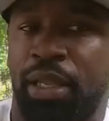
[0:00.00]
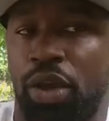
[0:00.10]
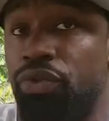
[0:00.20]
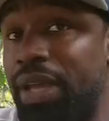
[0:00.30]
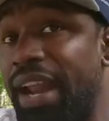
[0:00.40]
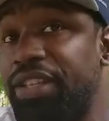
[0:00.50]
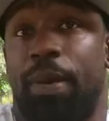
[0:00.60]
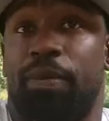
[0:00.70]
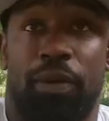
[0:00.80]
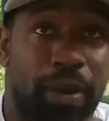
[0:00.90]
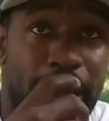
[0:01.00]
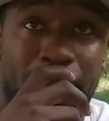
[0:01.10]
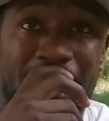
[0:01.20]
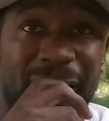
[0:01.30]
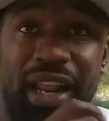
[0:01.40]
yo, you gotta jump in the
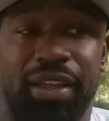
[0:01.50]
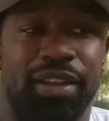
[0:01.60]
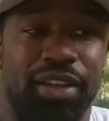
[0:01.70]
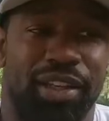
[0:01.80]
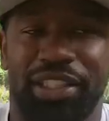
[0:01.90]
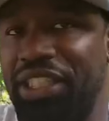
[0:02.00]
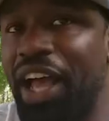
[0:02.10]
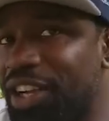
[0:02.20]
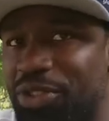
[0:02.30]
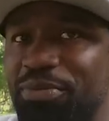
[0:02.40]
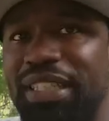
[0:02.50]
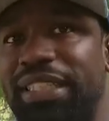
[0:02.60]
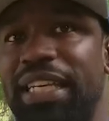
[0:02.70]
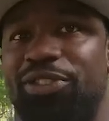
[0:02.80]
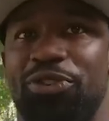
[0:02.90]
ring. Like, cause she talks too much
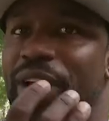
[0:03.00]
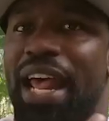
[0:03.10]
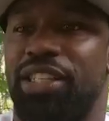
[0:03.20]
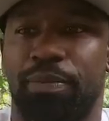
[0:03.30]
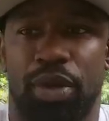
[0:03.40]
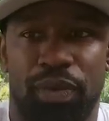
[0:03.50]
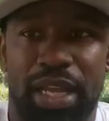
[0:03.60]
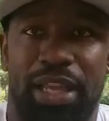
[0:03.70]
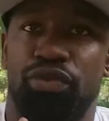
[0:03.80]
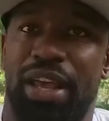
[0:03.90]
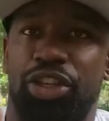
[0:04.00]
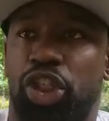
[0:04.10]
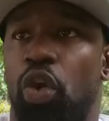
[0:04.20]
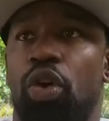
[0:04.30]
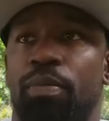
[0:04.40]
shit, so you gotta jump in the ring. Like, you gotta
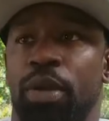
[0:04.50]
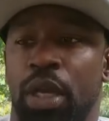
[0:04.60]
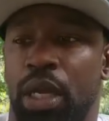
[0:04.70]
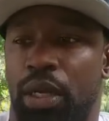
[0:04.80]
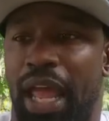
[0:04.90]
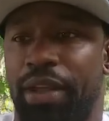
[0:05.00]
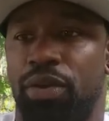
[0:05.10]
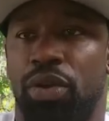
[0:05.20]
show them, like,